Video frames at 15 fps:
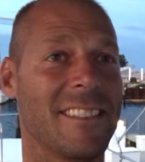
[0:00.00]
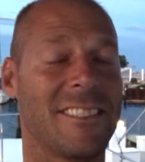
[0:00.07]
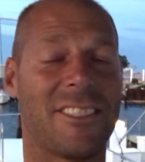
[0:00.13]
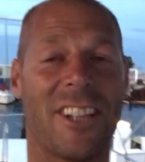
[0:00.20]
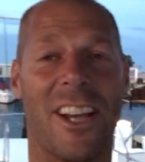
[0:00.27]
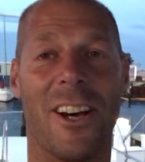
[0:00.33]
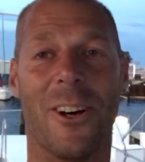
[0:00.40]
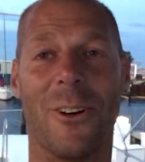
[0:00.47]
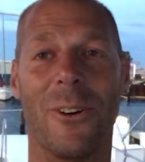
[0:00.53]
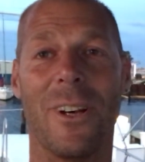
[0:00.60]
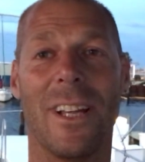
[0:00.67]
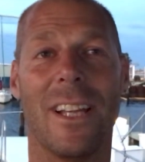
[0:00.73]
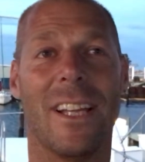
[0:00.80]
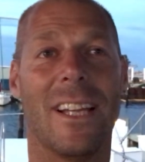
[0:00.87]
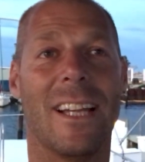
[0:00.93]
So
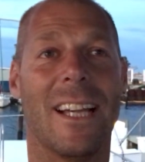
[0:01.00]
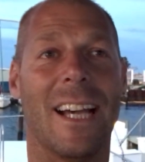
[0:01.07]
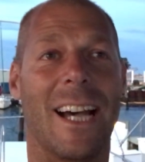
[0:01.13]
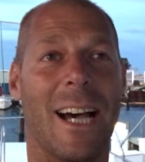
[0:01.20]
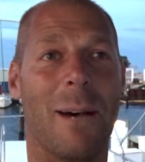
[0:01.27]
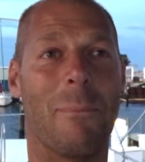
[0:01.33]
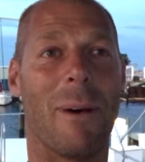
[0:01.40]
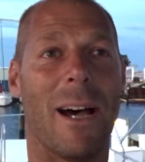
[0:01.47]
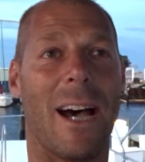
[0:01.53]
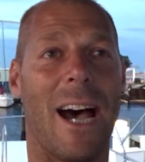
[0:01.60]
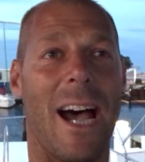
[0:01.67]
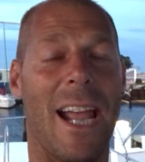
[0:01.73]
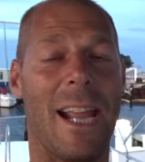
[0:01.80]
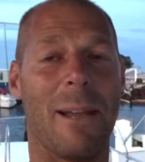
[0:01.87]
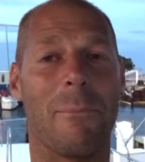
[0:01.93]

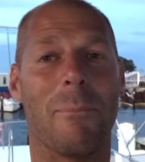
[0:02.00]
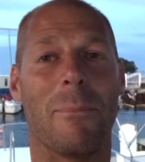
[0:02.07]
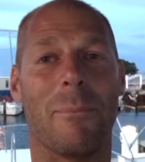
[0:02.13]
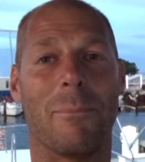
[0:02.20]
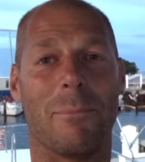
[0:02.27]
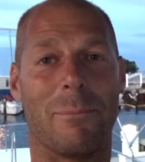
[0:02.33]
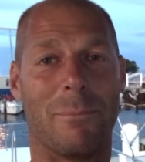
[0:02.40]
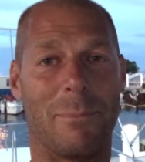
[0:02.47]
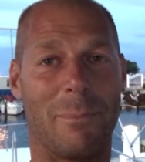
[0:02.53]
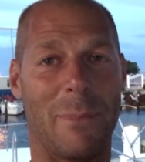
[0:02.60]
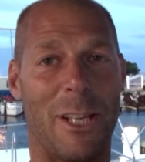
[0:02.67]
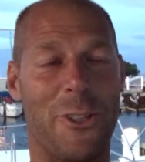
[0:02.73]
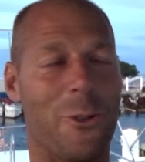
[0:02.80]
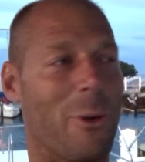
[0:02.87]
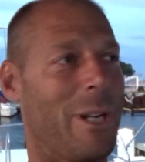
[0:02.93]
I am
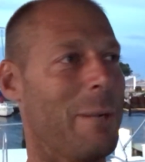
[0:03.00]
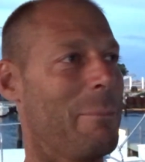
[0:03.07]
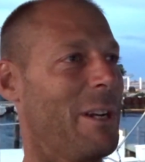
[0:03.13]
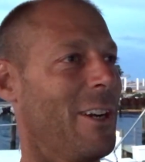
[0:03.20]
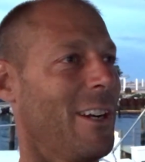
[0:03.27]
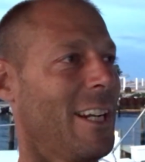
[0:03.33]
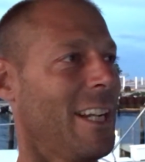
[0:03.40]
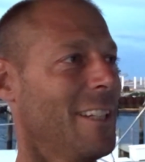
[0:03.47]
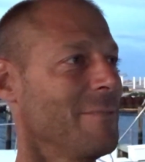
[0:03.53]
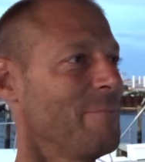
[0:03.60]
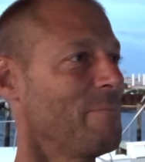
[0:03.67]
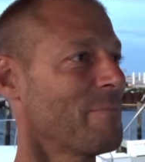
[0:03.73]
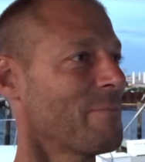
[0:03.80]
enjoying a beer again.